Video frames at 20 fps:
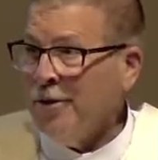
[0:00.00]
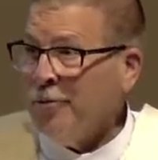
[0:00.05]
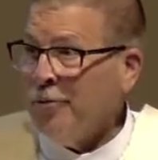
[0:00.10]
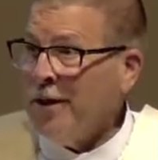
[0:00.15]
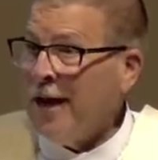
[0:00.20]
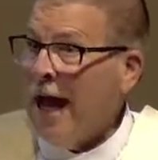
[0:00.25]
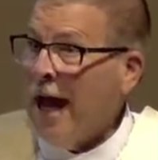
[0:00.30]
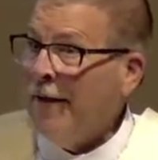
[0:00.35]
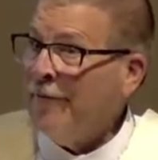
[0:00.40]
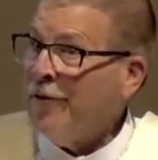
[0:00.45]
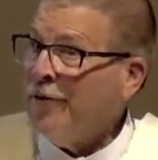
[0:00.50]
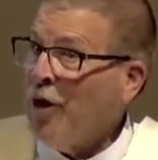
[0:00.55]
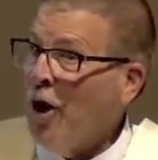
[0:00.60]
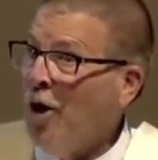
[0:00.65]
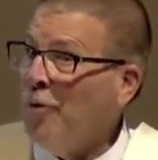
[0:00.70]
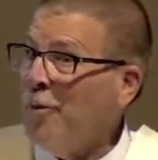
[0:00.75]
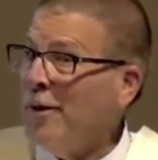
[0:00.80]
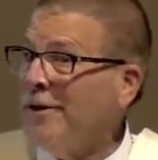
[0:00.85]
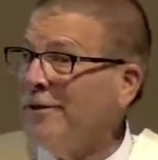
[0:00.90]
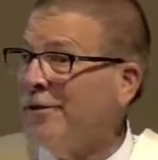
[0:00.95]
We haven't
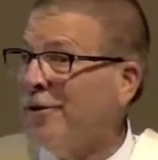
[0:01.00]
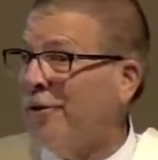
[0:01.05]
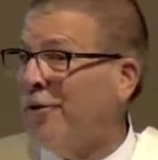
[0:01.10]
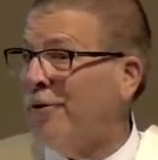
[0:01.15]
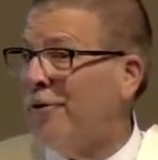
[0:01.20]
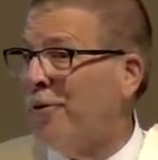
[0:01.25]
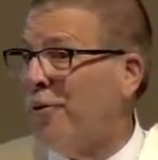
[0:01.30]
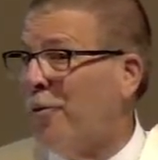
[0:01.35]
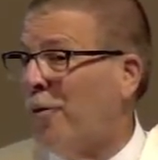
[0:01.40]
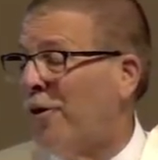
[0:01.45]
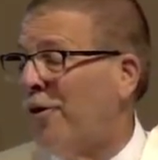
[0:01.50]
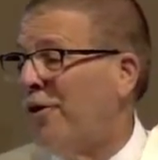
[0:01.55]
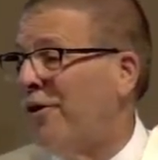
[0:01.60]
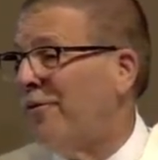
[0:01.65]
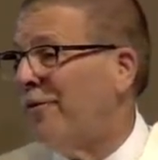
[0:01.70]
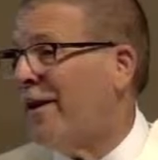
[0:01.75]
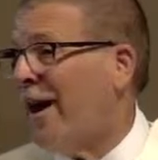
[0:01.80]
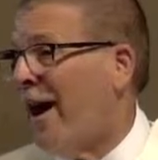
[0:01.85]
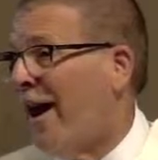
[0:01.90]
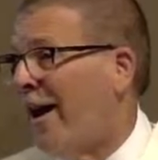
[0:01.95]
always heard the Word
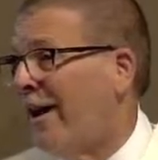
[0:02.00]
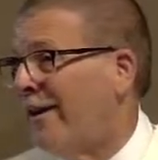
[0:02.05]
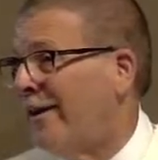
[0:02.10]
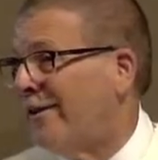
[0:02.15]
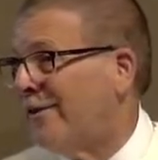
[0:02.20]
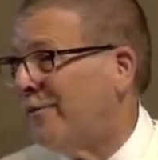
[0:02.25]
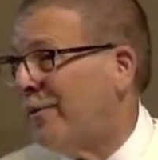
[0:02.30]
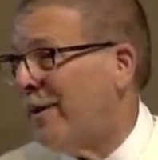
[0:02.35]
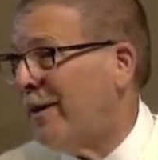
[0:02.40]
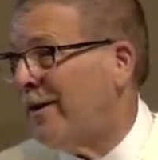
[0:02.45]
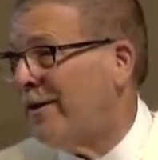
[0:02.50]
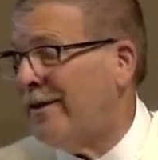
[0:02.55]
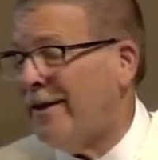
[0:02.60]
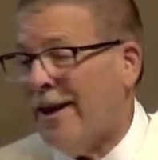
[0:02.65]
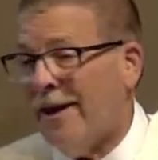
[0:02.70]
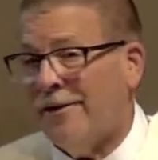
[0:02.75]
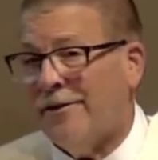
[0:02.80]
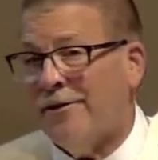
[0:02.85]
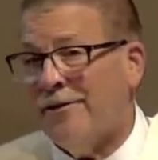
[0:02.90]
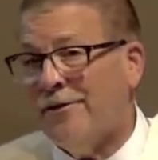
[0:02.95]
of God as we
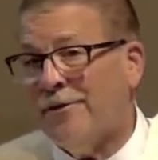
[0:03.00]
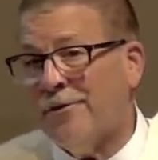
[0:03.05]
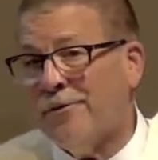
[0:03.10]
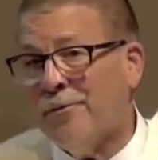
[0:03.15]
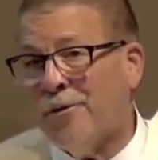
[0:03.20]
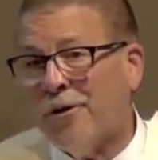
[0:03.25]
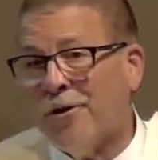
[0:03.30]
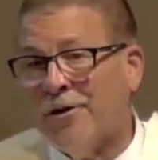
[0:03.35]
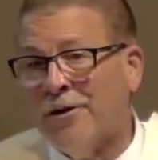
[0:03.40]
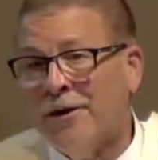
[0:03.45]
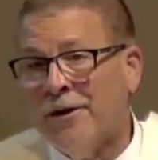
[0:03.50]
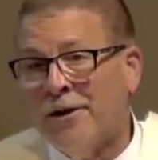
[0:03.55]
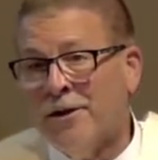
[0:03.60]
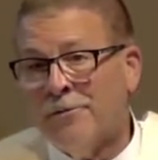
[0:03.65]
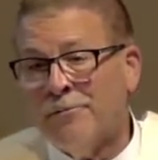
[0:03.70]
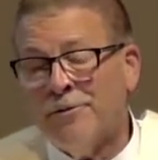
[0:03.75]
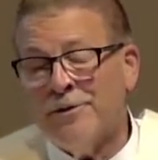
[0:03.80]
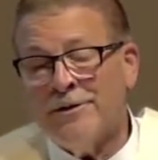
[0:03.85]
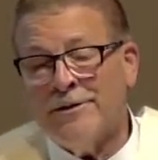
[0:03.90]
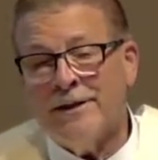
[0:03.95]
intended to, or
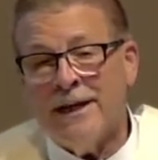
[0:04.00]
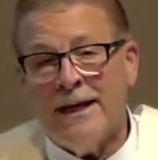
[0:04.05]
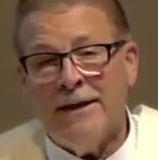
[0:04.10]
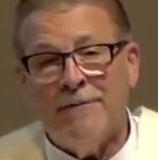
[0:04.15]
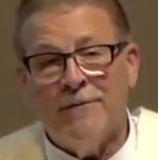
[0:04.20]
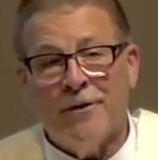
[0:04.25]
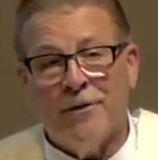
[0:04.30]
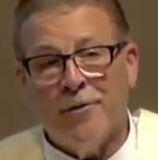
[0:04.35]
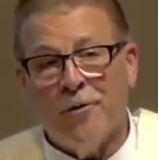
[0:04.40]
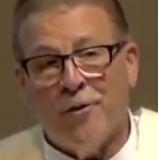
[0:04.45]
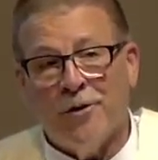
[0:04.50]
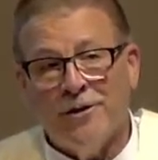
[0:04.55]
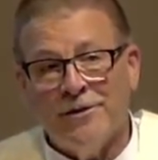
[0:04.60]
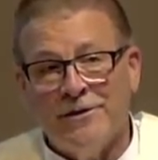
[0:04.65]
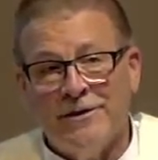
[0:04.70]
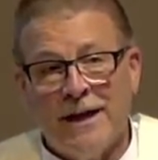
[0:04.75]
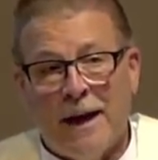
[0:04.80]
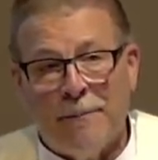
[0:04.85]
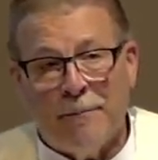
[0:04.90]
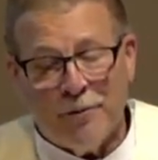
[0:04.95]
received the Lord's
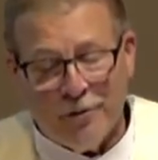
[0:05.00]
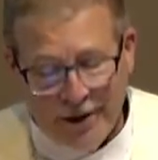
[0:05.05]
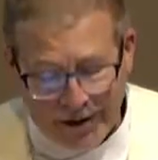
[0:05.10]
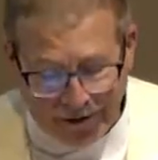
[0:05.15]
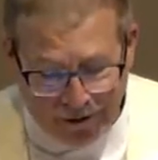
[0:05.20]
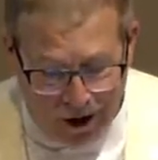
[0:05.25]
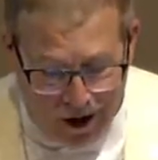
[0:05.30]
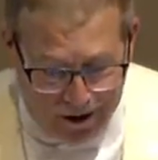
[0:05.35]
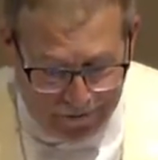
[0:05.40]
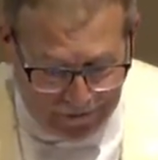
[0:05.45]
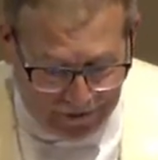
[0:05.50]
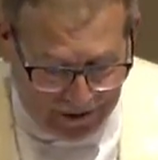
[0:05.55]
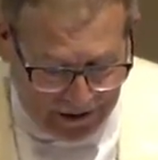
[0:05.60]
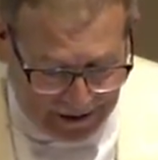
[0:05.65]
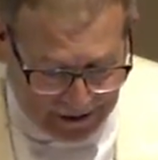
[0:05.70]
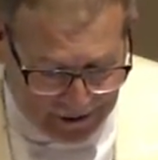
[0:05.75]
Supper as often